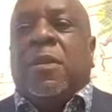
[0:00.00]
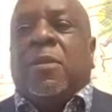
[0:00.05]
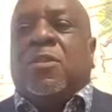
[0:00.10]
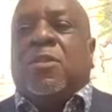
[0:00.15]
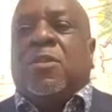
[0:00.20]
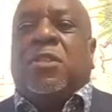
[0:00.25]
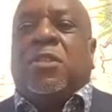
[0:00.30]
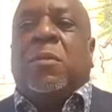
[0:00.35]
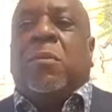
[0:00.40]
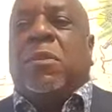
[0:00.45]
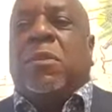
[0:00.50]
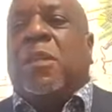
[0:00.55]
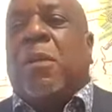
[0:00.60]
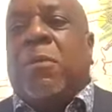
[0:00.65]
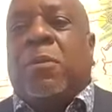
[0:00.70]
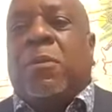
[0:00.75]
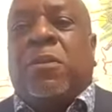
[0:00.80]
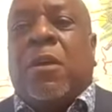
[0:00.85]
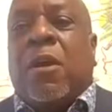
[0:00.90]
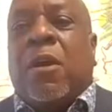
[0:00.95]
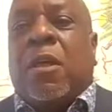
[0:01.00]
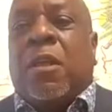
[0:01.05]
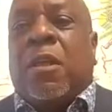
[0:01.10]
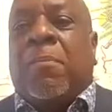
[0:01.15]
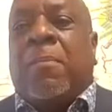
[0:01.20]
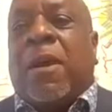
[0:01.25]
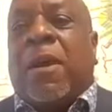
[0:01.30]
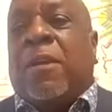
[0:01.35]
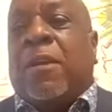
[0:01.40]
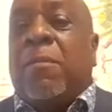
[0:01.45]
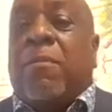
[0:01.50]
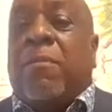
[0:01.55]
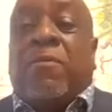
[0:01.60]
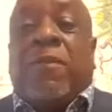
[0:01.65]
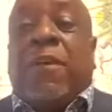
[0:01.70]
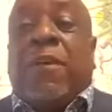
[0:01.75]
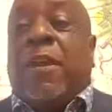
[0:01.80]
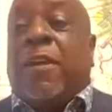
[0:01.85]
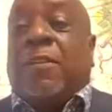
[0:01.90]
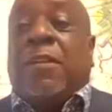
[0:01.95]
to see what they were talking about. Come to
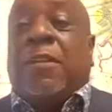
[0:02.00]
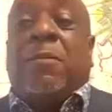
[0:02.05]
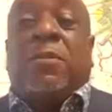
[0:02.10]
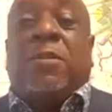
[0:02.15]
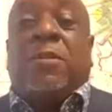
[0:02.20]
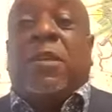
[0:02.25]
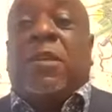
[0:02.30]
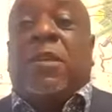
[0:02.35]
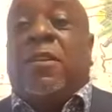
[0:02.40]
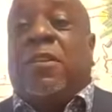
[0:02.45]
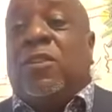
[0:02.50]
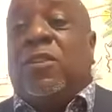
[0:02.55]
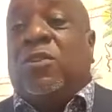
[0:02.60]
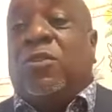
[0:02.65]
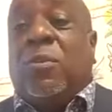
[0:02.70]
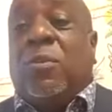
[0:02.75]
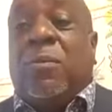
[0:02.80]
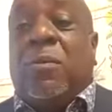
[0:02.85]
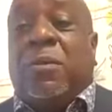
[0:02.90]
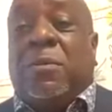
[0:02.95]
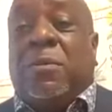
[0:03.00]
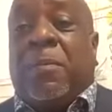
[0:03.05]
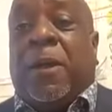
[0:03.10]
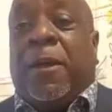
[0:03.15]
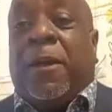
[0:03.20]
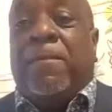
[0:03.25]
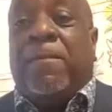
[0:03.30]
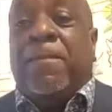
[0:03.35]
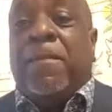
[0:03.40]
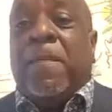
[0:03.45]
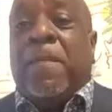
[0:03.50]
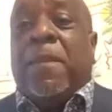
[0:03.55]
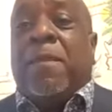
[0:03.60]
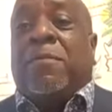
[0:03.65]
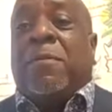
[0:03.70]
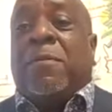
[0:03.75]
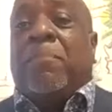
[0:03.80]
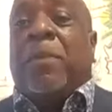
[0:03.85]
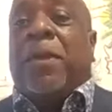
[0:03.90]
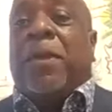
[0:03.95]
find out, they was telling these stories about
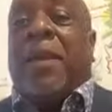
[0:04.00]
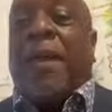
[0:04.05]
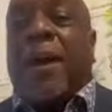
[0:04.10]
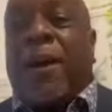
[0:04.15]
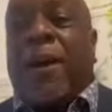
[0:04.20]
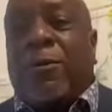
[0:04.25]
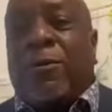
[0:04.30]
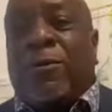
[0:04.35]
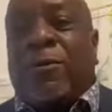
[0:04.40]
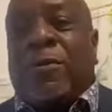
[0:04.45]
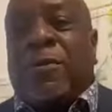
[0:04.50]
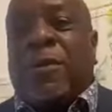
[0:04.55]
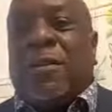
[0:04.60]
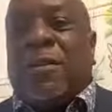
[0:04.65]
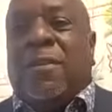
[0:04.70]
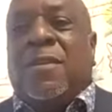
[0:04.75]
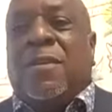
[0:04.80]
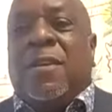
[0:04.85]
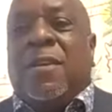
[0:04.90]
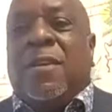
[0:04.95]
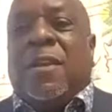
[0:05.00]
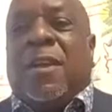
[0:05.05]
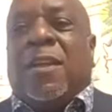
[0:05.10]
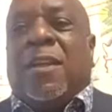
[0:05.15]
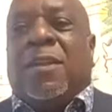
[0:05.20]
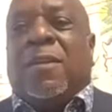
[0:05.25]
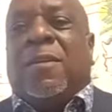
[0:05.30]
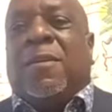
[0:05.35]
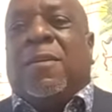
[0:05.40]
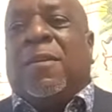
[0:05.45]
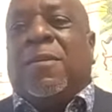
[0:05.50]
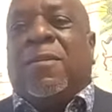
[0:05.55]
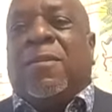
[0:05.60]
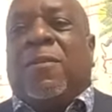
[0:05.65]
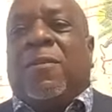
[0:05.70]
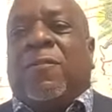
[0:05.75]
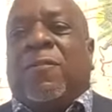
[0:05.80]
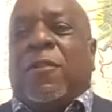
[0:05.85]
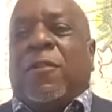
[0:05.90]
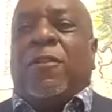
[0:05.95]
the big house and and the,
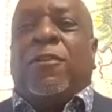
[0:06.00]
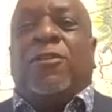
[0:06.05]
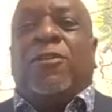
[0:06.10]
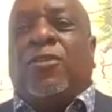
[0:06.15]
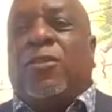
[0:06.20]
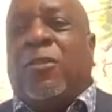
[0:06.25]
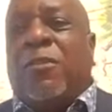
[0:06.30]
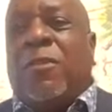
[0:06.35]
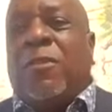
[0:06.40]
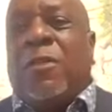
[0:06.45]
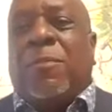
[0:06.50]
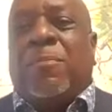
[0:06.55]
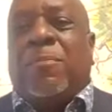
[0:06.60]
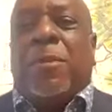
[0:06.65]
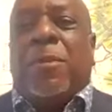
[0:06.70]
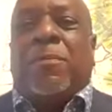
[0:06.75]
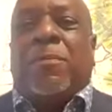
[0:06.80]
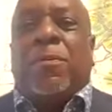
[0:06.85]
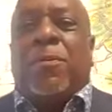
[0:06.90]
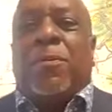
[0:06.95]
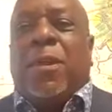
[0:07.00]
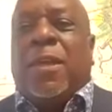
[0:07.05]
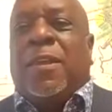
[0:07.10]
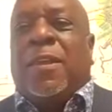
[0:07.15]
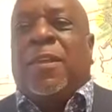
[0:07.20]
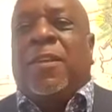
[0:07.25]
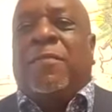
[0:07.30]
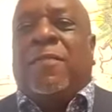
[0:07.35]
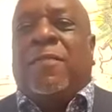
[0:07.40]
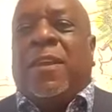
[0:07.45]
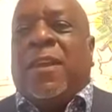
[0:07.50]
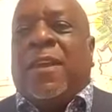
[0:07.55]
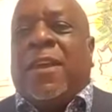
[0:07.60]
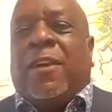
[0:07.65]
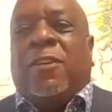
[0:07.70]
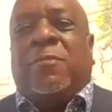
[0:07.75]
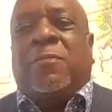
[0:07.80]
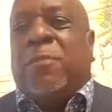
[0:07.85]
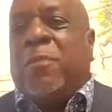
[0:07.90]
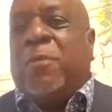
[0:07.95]
the furniture and the people that lived in the
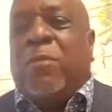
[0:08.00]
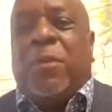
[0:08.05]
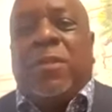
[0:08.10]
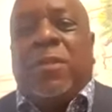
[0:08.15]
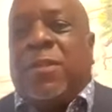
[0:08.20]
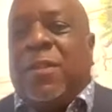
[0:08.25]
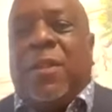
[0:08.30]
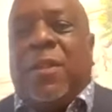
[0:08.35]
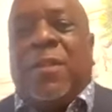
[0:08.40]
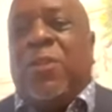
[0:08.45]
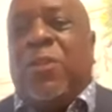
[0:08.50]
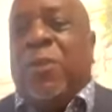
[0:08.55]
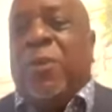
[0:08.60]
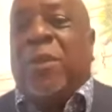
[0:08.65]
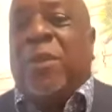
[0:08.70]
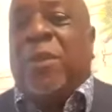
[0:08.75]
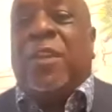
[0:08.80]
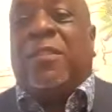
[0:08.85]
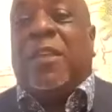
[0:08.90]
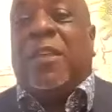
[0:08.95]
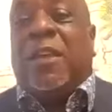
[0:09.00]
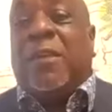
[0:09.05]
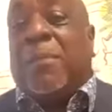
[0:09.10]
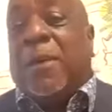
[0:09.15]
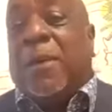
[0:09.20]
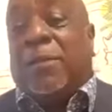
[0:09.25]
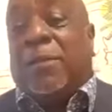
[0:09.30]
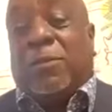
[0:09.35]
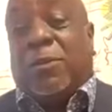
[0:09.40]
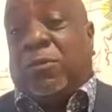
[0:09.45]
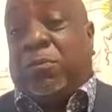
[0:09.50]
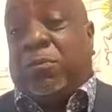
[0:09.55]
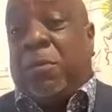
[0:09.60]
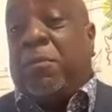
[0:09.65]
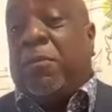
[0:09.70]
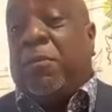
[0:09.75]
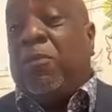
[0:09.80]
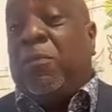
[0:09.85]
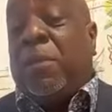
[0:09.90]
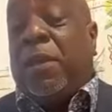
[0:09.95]
house, but wasn't telling you anything about those
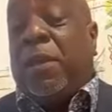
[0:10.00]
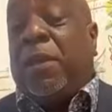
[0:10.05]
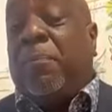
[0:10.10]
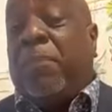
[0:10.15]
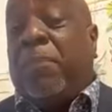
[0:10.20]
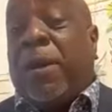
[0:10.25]
people who made it